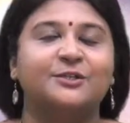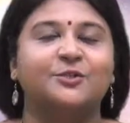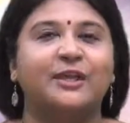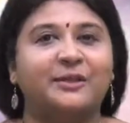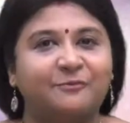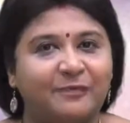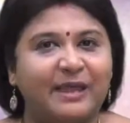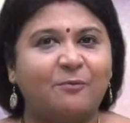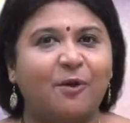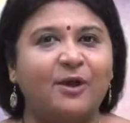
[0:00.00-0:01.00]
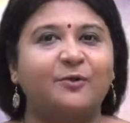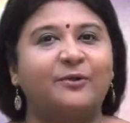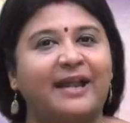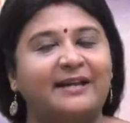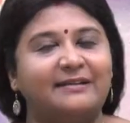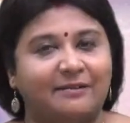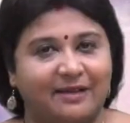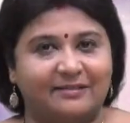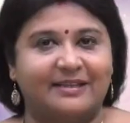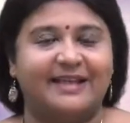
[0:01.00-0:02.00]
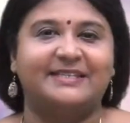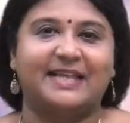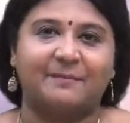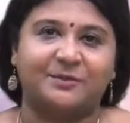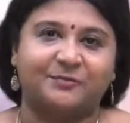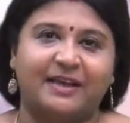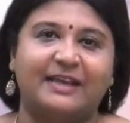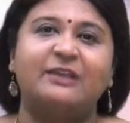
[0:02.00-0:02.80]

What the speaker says: So if we want to write the exams well,